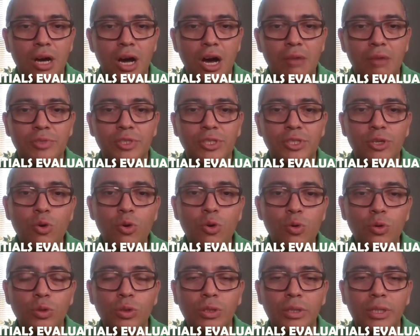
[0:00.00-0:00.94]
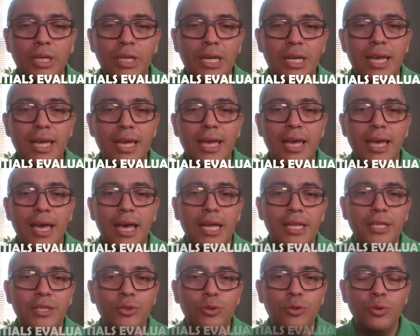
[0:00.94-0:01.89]
home school
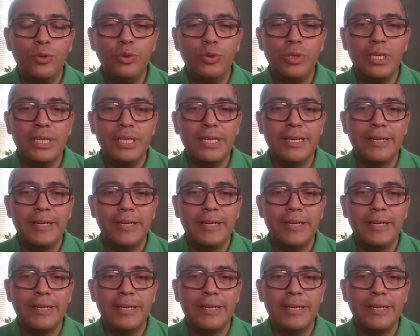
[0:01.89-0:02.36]
to